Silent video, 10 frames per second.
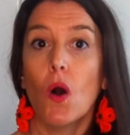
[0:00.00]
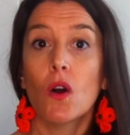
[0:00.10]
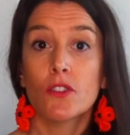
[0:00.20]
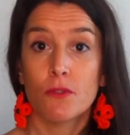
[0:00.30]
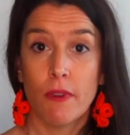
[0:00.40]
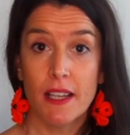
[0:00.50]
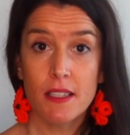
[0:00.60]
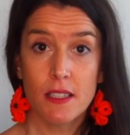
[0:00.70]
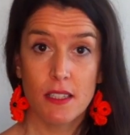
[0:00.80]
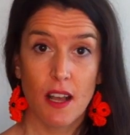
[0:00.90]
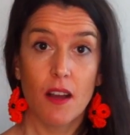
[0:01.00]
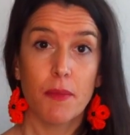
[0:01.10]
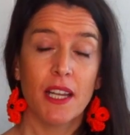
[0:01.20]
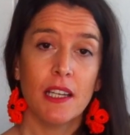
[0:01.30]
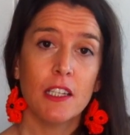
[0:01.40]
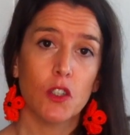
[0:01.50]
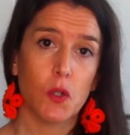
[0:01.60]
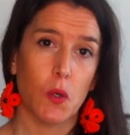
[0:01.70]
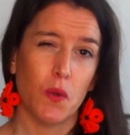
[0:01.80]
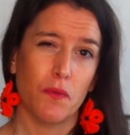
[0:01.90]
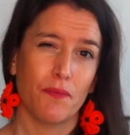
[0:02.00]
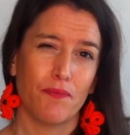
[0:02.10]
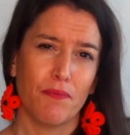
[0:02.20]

All the rest are mainly local,